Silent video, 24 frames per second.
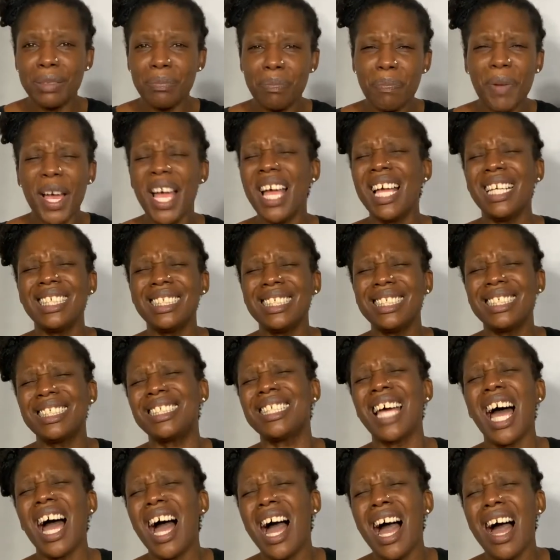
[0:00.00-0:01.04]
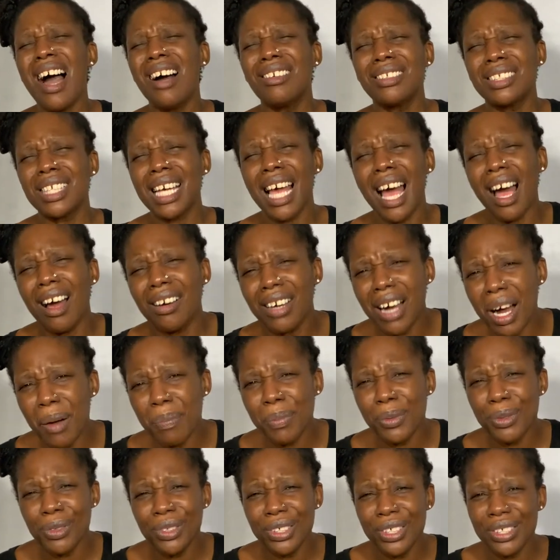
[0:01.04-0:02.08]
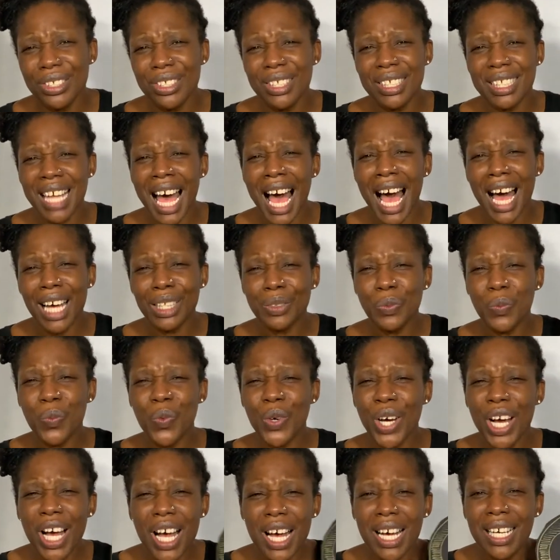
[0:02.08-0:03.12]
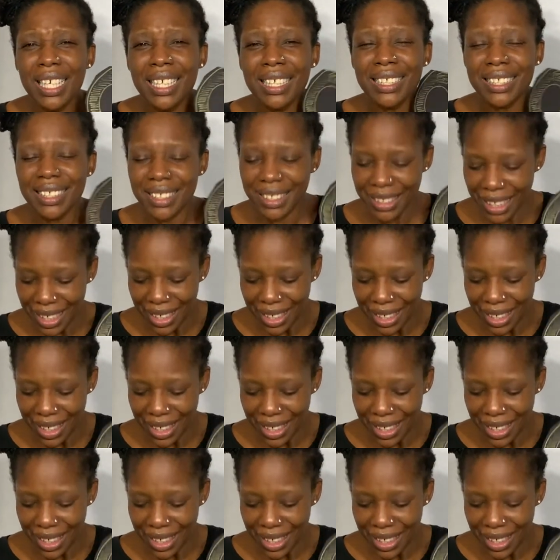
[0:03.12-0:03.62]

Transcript: Pens down, count up all your sad words.